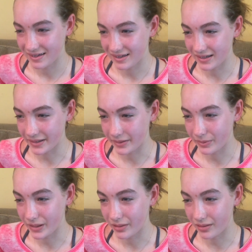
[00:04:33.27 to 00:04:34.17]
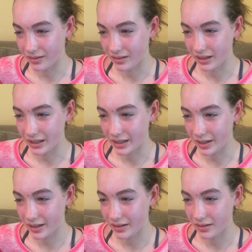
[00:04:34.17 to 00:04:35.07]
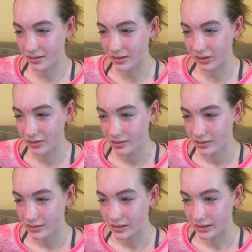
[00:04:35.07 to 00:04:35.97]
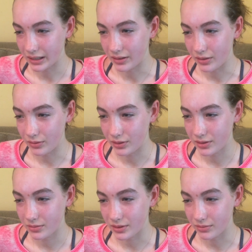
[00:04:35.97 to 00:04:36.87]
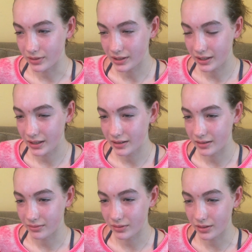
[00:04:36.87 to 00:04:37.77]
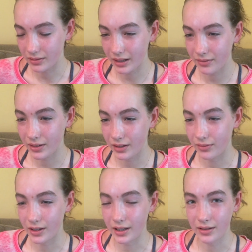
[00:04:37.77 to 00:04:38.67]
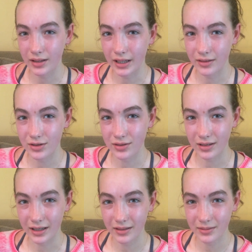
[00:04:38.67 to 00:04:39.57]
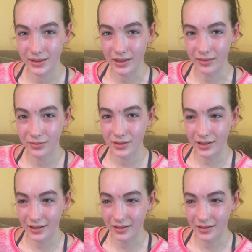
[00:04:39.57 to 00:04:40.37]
I felt like hot and my nose was runny. Well, not really runny, like just like stuffed.